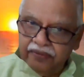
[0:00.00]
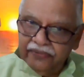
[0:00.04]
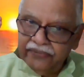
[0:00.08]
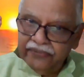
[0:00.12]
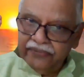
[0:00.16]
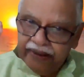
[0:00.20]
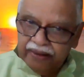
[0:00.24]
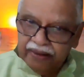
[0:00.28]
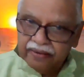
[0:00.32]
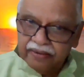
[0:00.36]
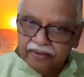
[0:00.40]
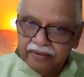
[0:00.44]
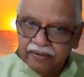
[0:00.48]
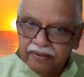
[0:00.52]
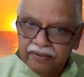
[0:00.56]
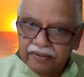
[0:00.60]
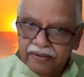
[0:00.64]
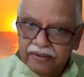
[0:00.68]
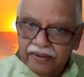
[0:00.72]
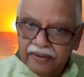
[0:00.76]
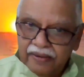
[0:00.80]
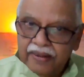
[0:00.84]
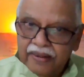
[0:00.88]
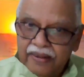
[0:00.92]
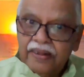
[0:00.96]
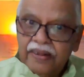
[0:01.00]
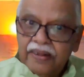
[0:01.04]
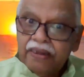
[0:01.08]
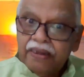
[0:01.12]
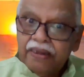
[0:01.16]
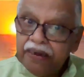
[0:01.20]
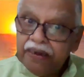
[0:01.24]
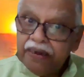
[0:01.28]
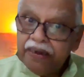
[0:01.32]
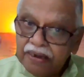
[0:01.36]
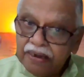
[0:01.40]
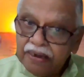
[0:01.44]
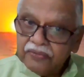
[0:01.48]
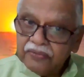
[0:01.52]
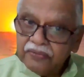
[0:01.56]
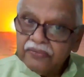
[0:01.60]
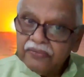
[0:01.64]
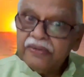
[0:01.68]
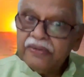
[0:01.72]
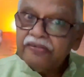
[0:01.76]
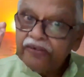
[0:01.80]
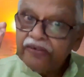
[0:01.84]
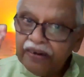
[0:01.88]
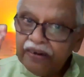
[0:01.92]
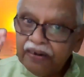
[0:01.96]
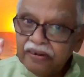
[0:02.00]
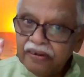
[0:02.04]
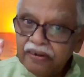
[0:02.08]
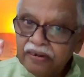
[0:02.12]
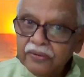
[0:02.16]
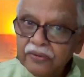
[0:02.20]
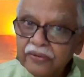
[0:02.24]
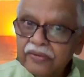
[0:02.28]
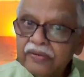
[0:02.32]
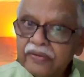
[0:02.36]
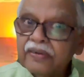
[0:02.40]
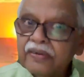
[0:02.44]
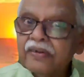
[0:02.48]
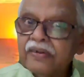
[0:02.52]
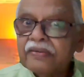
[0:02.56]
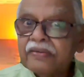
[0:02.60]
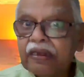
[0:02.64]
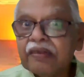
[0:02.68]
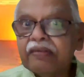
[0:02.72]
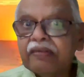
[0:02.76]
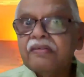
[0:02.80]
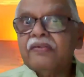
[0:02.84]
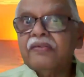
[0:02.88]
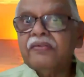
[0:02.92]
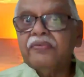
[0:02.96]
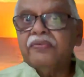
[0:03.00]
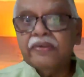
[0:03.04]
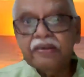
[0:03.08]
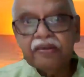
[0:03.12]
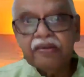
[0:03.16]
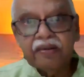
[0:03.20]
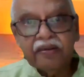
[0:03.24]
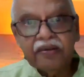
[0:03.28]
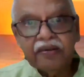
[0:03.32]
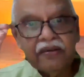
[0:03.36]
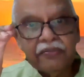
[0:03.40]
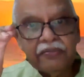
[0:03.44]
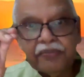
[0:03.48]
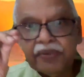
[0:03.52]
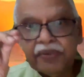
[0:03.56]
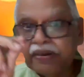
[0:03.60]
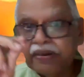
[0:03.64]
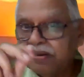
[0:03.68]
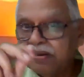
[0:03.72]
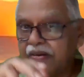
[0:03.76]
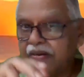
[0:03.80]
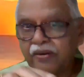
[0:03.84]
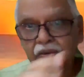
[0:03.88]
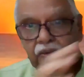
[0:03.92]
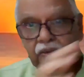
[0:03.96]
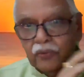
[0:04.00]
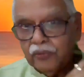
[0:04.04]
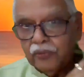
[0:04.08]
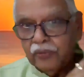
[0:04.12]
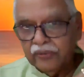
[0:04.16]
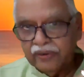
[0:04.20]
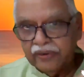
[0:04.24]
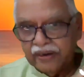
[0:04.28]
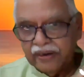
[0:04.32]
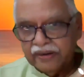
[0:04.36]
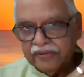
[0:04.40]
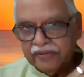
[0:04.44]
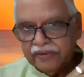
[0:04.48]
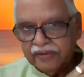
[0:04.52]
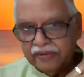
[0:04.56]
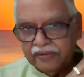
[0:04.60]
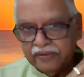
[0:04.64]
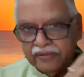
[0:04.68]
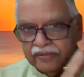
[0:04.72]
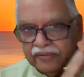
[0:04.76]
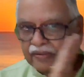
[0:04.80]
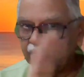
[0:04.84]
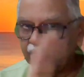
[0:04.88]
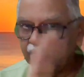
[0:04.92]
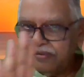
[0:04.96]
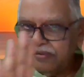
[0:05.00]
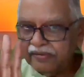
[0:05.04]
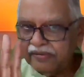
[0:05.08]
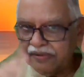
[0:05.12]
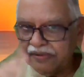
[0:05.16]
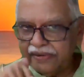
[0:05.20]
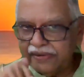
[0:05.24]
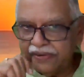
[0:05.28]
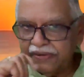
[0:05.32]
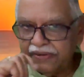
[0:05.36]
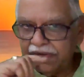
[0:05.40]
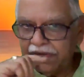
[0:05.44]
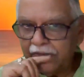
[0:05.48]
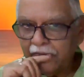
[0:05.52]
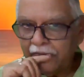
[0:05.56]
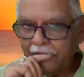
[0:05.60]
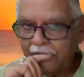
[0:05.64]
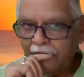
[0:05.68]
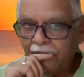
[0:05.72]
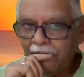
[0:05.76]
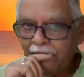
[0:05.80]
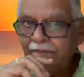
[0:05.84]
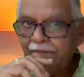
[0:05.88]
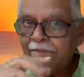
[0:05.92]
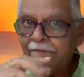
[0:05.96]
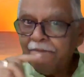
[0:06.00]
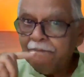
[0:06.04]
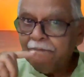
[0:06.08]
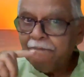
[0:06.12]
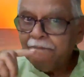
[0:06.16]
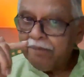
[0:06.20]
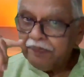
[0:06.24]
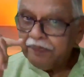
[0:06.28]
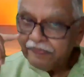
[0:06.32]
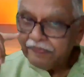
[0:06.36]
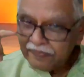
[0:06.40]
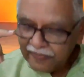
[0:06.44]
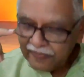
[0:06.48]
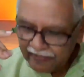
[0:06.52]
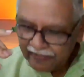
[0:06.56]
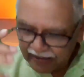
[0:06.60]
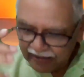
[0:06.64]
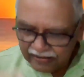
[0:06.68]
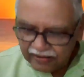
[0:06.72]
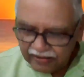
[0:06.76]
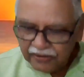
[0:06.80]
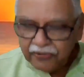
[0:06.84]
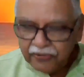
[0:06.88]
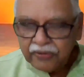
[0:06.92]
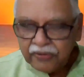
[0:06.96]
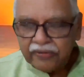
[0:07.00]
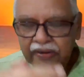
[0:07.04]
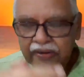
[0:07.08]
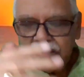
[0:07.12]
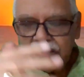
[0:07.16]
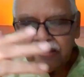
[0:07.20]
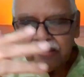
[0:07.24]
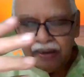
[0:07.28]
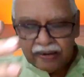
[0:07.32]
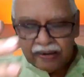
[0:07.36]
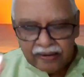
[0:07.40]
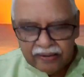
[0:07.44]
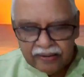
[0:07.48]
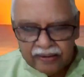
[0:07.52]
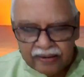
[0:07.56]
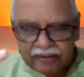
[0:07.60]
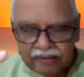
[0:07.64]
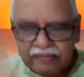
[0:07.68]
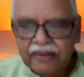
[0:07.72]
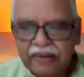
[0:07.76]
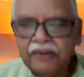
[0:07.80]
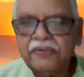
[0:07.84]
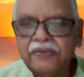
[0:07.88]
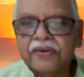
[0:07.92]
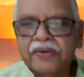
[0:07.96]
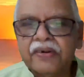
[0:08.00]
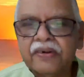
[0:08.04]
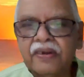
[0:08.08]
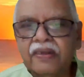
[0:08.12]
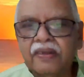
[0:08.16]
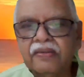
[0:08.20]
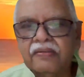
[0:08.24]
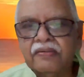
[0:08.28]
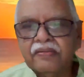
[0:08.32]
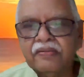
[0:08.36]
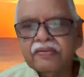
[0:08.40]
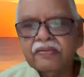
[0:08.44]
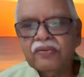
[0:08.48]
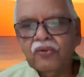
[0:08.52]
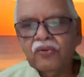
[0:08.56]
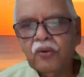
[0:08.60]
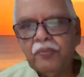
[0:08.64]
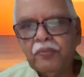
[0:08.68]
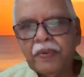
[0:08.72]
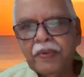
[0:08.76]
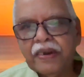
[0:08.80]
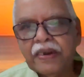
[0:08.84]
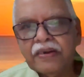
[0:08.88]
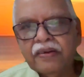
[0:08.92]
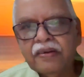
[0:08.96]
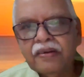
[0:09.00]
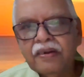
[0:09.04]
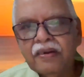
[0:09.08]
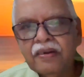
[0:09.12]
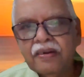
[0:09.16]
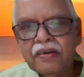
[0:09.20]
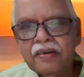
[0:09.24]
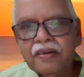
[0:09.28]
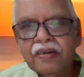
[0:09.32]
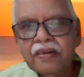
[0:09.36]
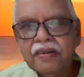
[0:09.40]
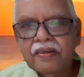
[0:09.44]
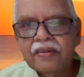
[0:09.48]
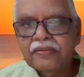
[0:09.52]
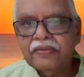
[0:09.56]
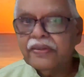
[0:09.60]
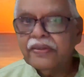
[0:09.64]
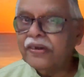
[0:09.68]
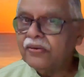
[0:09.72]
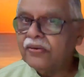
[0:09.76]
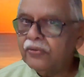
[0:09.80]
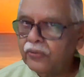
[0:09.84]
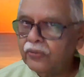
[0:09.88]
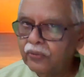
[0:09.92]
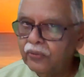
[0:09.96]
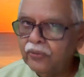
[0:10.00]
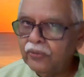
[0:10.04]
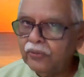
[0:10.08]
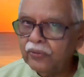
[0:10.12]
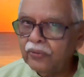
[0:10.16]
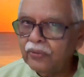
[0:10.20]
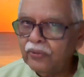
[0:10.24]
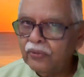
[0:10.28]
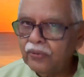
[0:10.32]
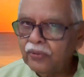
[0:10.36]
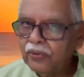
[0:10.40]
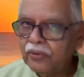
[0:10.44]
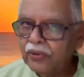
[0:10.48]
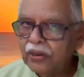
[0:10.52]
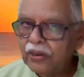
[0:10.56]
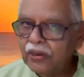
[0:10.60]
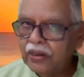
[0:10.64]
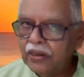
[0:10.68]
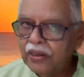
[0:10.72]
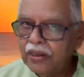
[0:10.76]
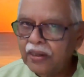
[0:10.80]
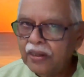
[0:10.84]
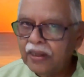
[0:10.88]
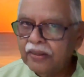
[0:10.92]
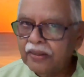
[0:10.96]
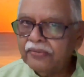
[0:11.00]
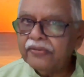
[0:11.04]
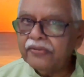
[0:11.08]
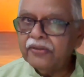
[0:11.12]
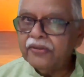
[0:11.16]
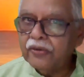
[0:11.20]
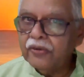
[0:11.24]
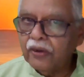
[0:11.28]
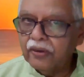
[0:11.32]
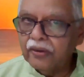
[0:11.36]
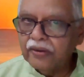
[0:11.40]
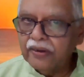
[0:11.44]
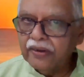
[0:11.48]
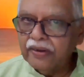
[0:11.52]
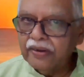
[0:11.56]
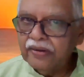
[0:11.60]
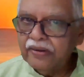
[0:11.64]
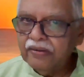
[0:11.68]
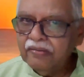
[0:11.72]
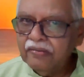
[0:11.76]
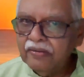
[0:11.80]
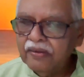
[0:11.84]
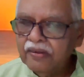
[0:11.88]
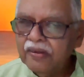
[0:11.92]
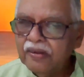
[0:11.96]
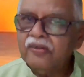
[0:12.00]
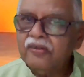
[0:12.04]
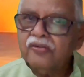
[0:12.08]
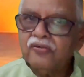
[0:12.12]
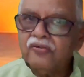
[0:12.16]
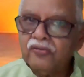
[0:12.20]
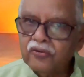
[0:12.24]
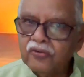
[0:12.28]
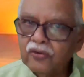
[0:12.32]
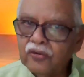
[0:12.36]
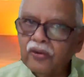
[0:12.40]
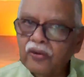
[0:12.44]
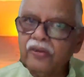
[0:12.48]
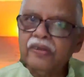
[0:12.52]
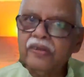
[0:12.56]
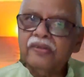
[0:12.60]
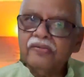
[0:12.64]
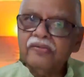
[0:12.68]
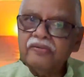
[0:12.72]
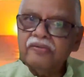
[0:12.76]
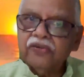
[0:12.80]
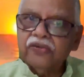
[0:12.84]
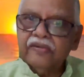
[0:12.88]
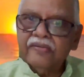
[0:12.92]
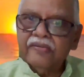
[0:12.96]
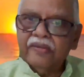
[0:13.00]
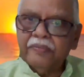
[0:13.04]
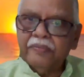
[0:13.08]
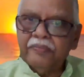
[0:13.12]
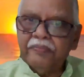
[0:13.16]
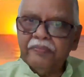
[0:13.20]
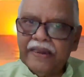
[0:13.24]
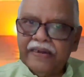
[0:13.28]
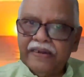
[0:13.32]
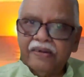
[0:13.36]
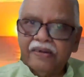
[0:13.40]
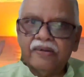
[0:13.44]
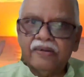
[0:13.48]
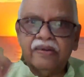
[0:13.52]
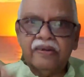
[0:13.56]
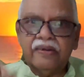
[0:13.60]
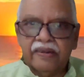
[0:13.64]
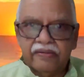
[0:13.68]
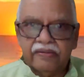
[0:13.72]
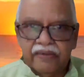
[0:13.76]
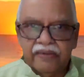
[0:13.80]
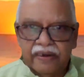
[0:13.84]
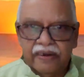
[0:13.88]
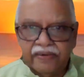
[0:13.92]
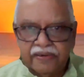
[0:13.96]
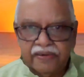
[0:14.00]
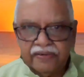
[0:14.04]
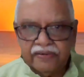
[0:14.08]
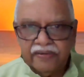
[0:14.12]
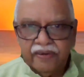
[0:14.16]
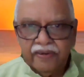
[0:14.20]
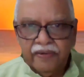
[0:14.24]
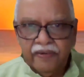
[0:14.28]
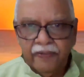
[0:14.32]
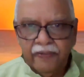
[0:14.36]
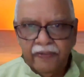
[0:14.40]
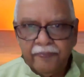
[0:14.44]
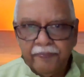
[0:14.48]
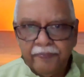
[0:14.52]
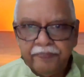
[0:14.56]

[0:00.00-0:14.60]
then it will still give results as if in being in own Rashi. This is clear. As I was saying, another savant has opined that no, the order is strongest is the planet in exaltation.